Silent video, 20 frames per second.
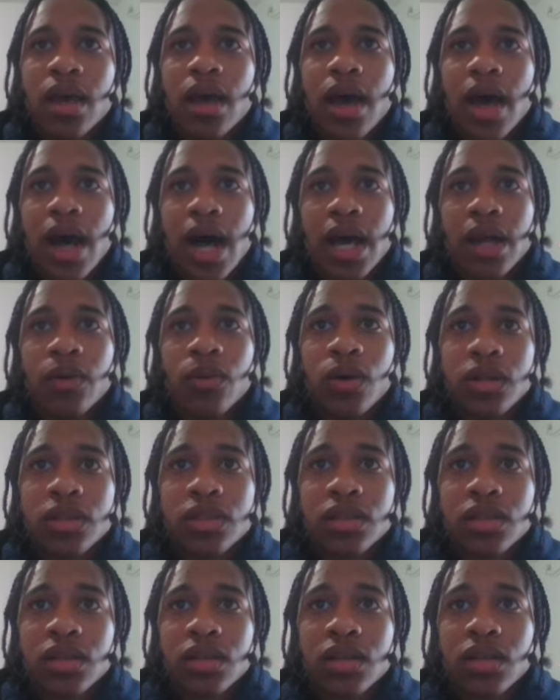and what
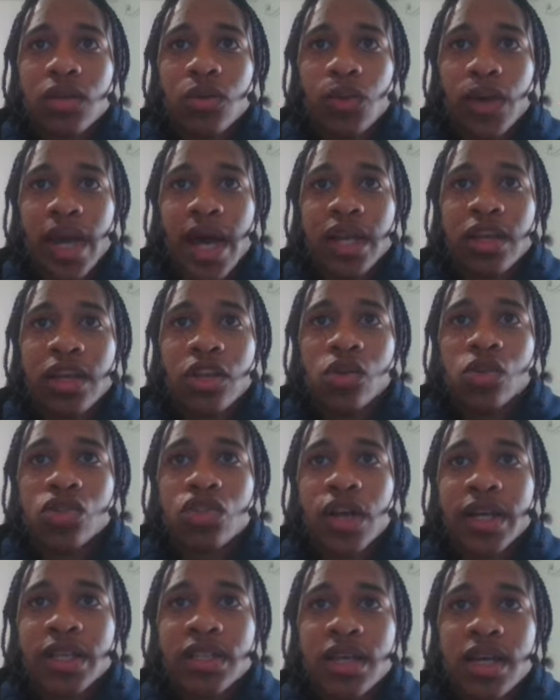we had news
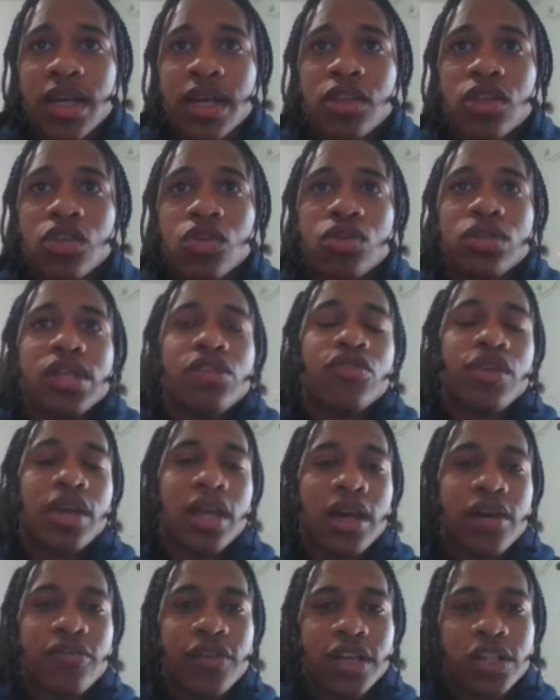right there news didn't really
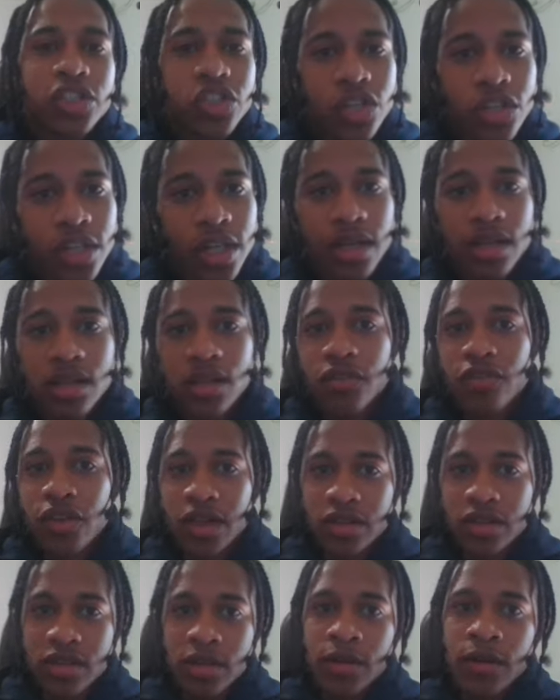affect gj it
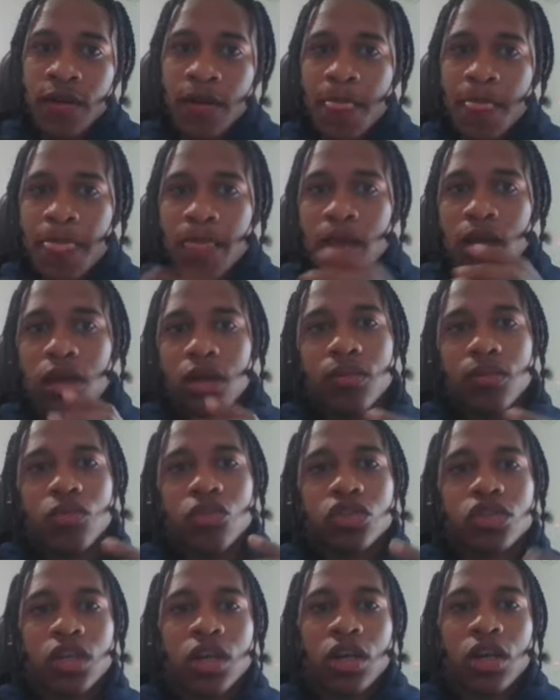affected
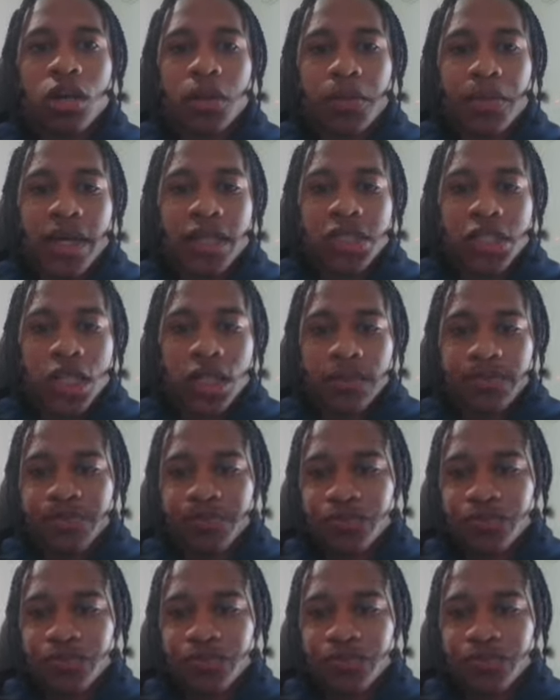most of the other pairs right